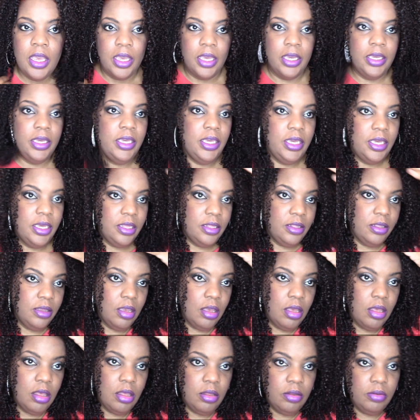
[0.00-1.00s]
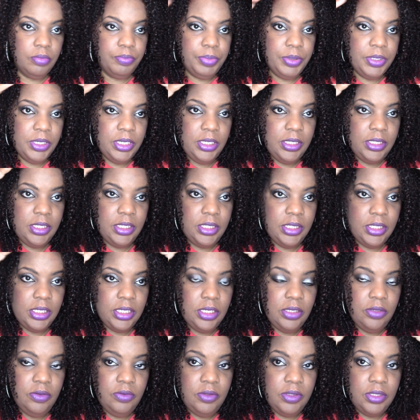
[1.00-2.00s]
Again, y'all, please
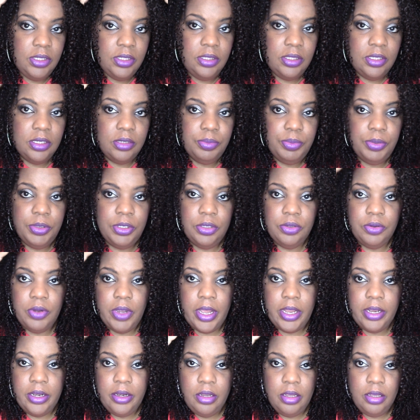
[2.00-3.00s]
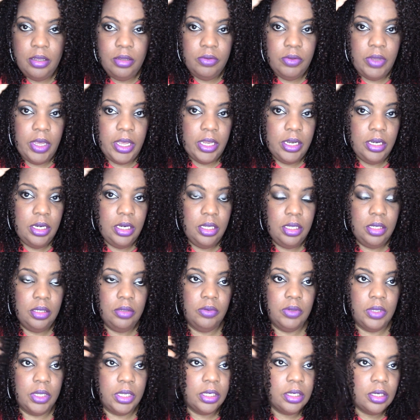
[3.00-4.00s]
excuse this up here. I
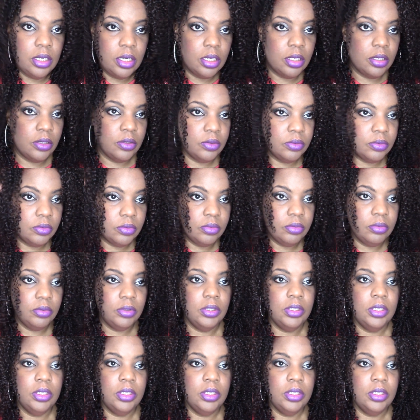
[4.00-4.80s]
know.